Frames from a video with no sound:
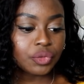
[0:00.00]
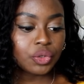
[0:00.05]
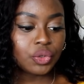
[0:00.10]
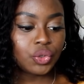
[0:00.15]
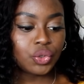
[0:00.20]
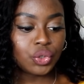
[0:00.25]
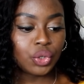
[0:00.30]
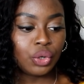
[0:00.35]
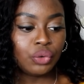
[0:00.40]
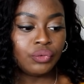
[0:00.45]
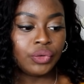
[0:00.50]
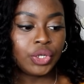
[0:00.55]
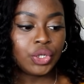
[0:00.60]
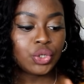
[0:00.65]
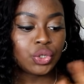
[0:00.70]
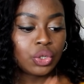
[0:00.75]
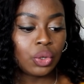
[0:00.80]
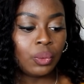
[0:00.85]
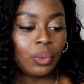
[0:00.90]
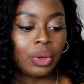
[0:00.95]
so
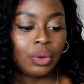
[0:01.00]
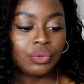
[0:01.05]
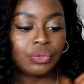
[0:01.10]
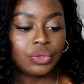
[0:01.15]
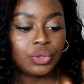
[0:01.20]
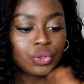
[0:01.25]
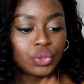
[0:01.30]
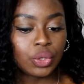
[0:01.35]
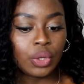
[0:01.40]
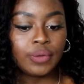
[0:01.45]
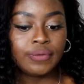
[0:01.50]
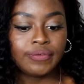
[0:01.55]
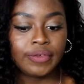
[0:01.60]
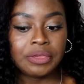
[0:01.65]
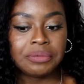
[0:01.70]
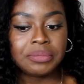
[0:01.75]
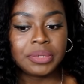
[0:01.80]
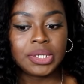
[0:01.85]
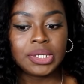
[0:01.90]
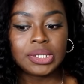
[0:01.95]
rich, so wealthy, so
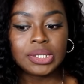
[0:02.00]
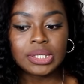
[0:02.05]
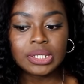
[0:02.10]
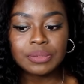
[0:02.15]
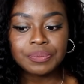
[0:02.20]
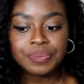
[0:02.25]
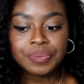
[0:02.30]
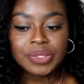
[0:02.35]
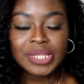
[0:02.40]
famous,